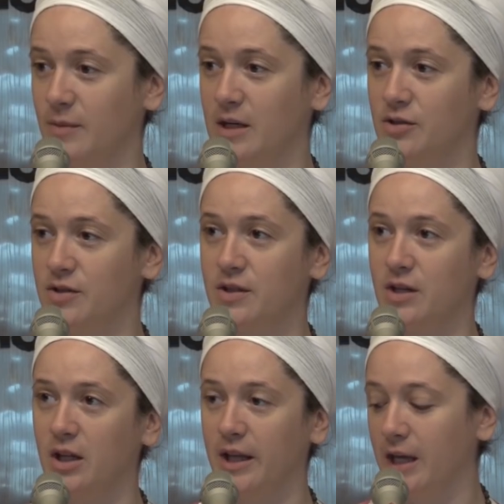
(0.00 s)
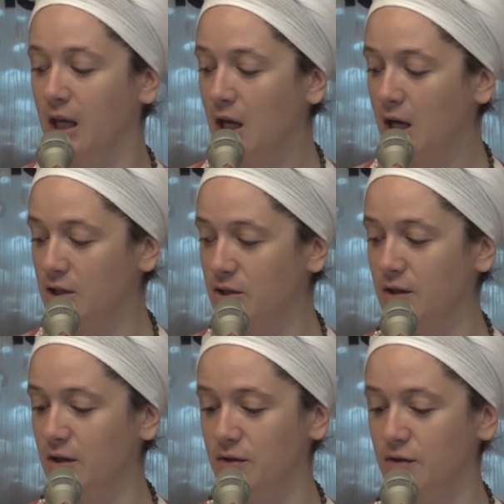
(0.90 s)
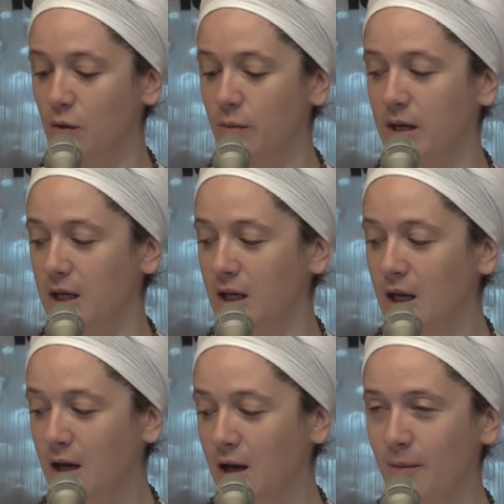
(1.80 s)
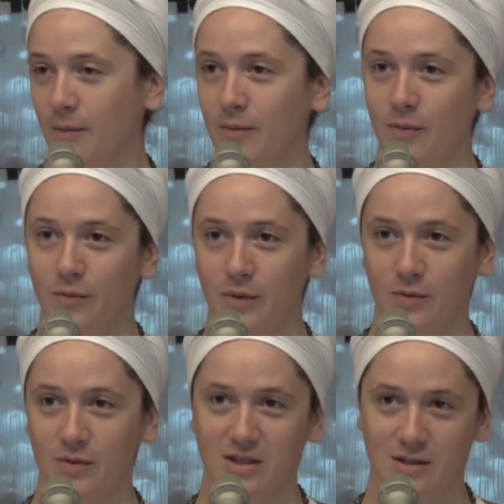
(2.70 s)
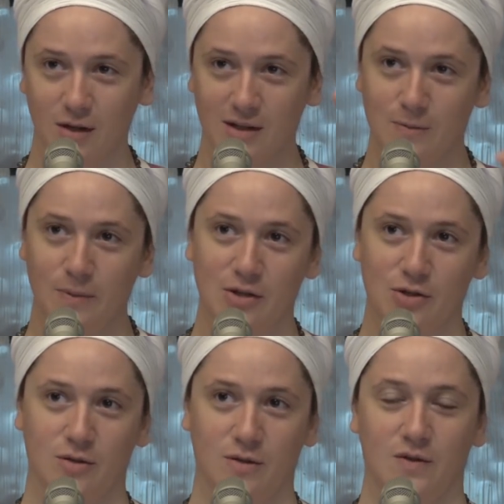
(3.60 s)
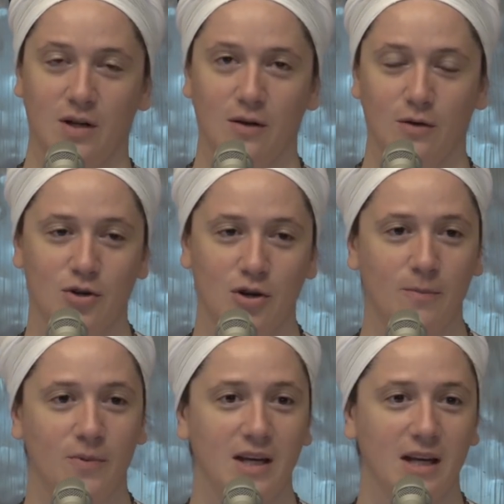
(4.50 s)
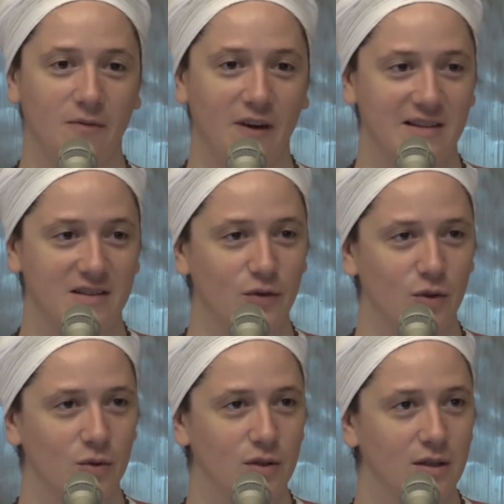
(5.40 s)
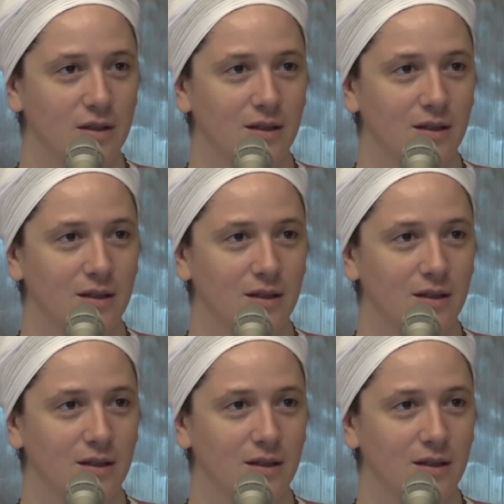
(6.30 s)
I just saw so many, there was just all these pictures of Donald Trump eating fast food.